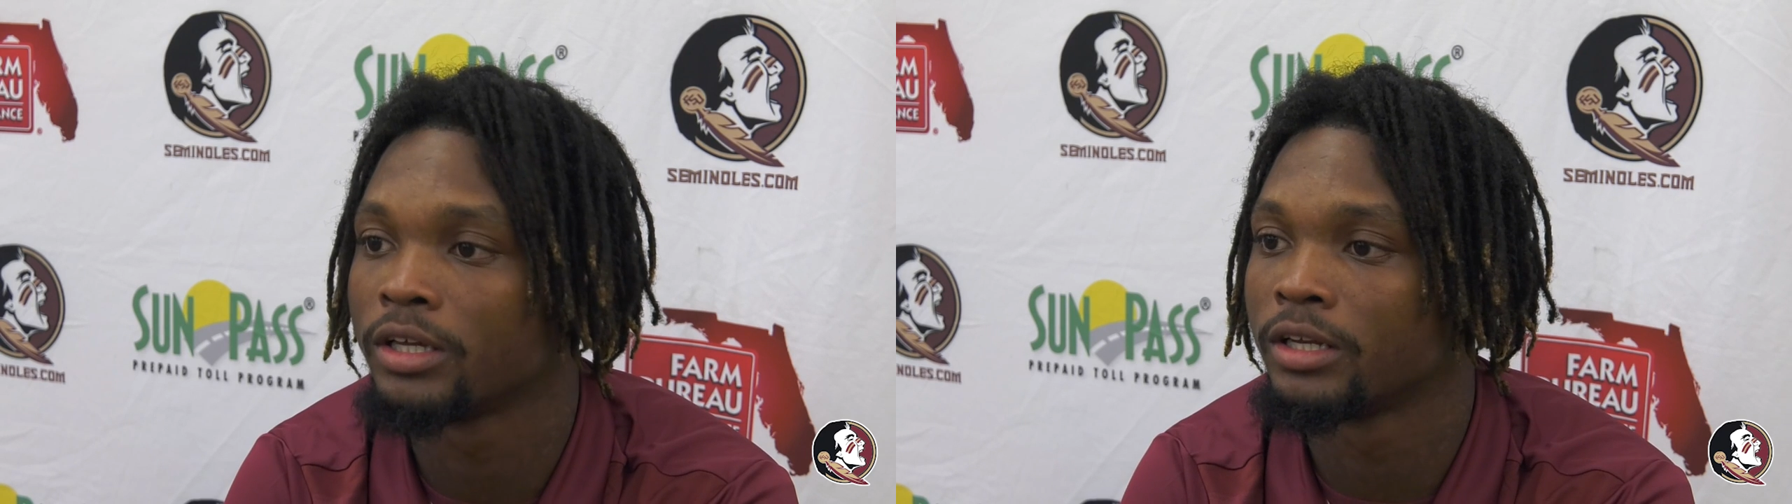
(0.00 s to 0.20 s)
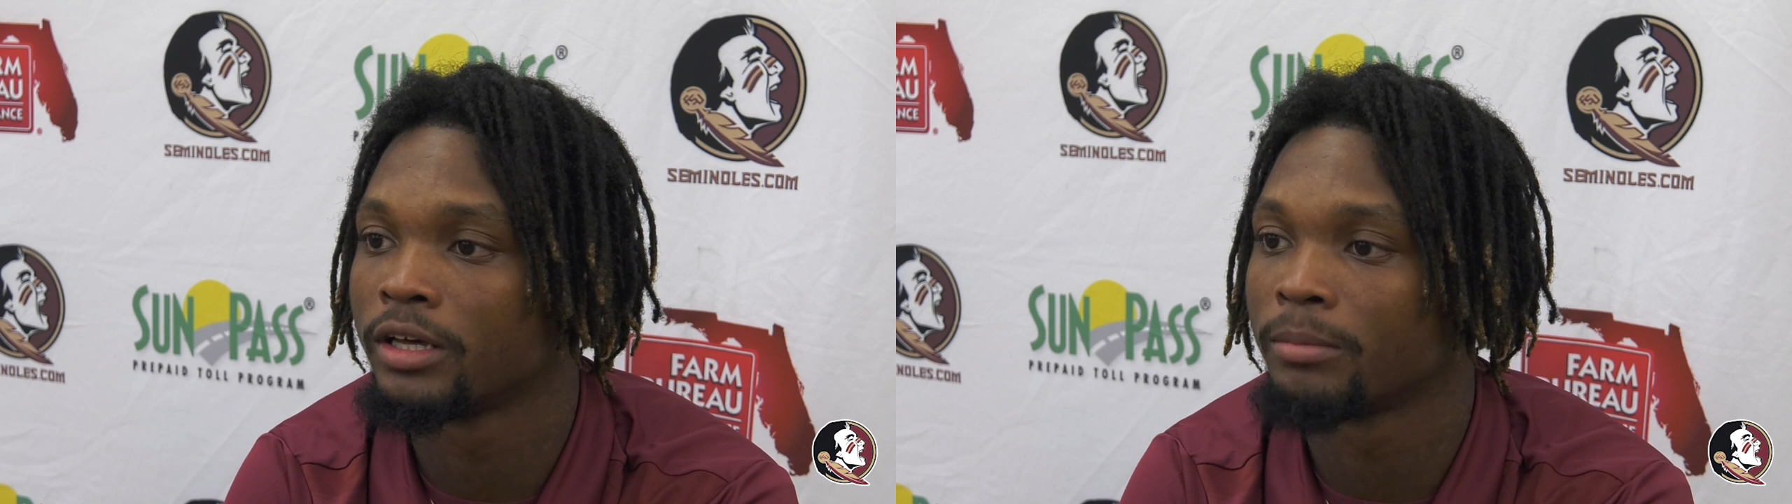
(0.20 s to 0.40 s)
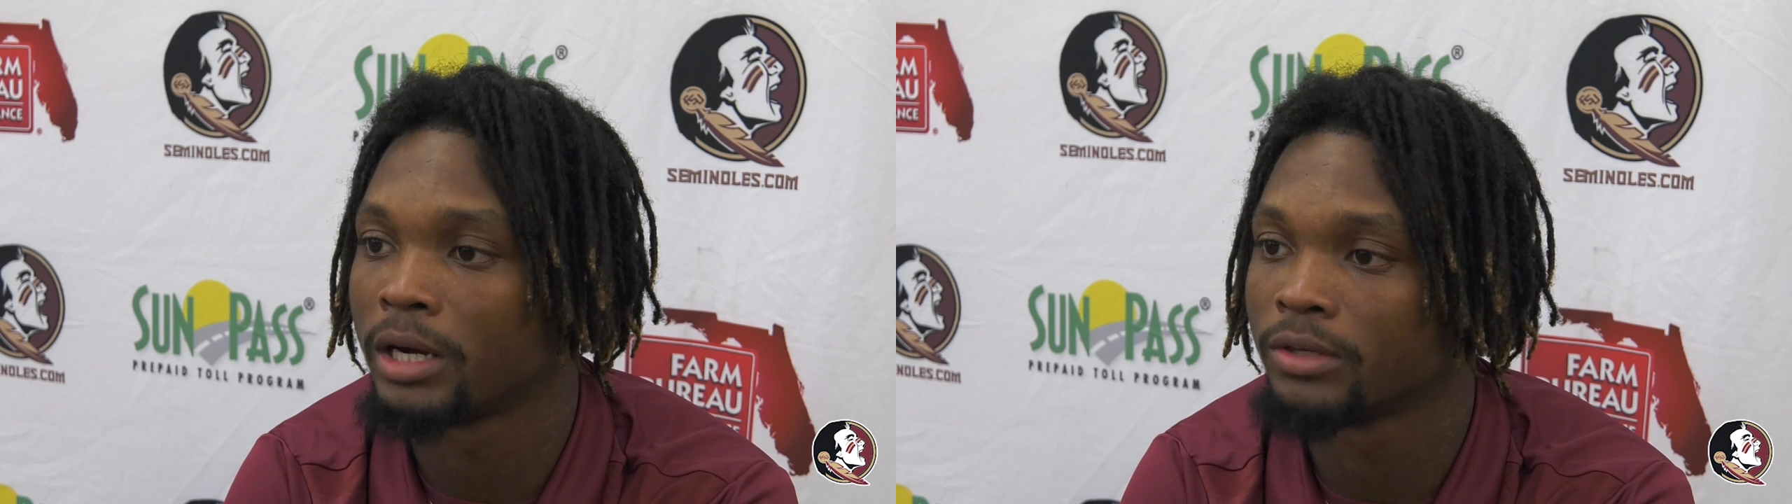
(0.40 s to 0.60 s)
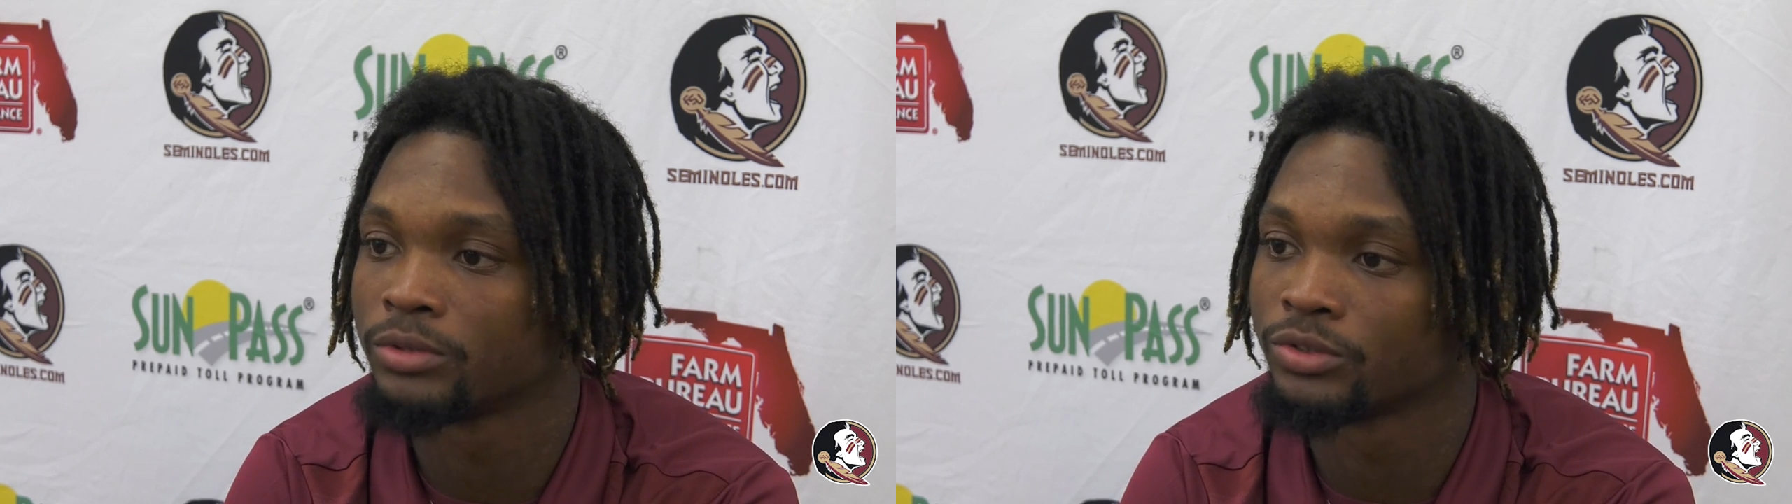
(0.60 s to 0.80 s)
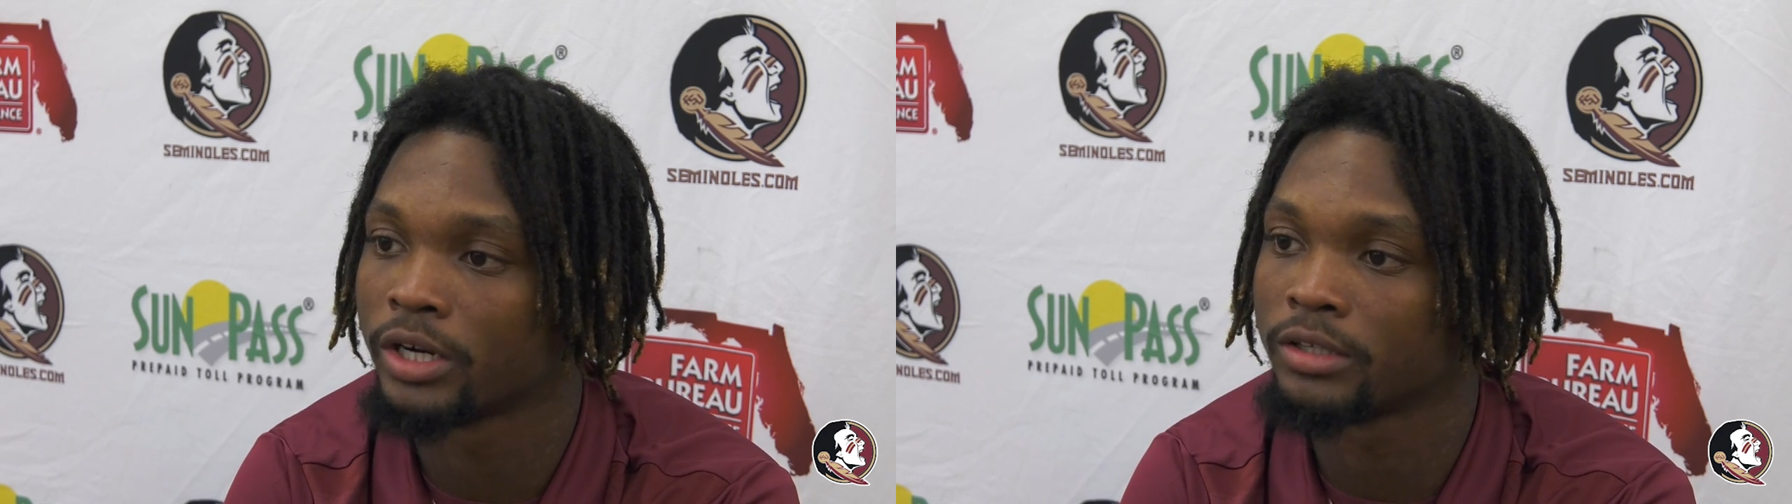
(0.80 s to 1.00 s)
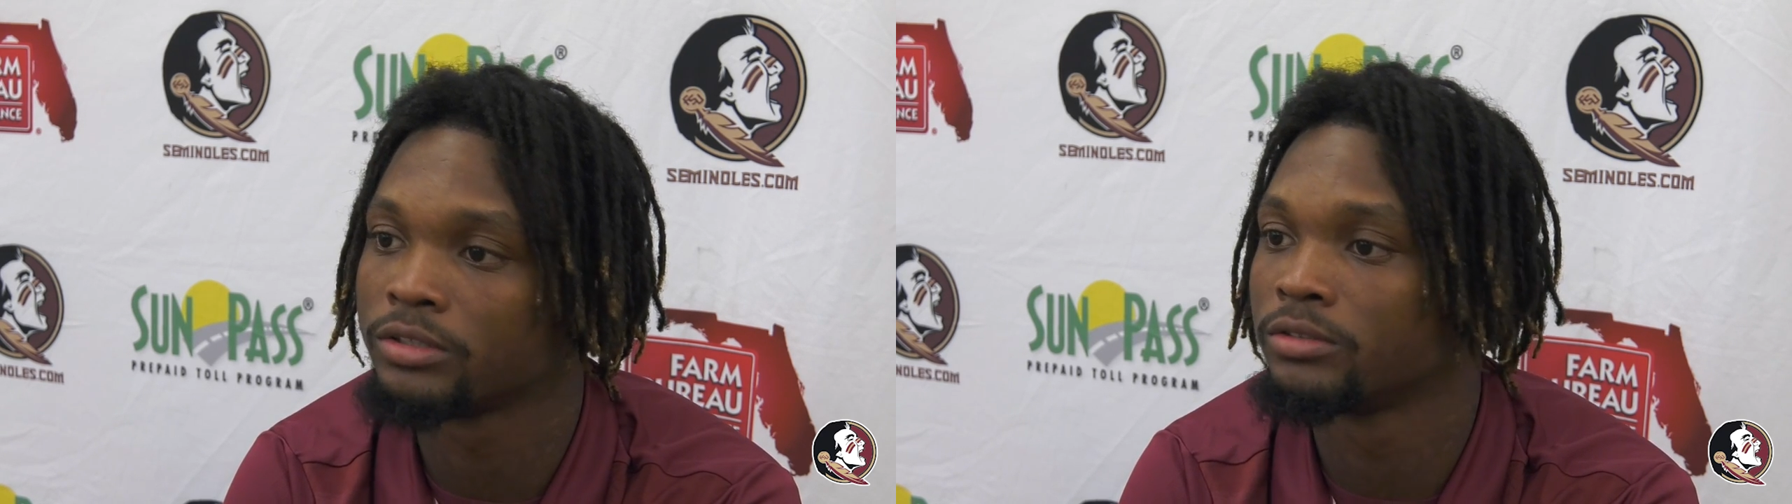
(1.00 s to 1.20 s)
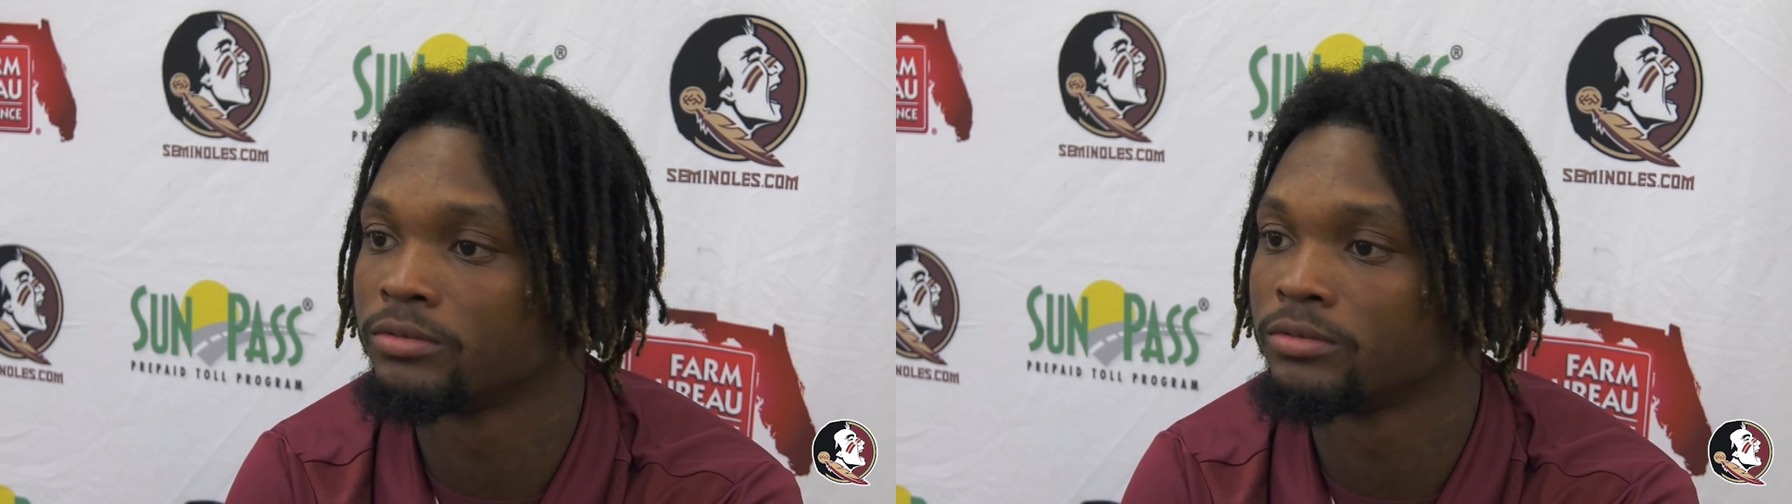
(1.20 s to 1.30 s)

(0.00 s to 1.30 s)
and everybody was ready.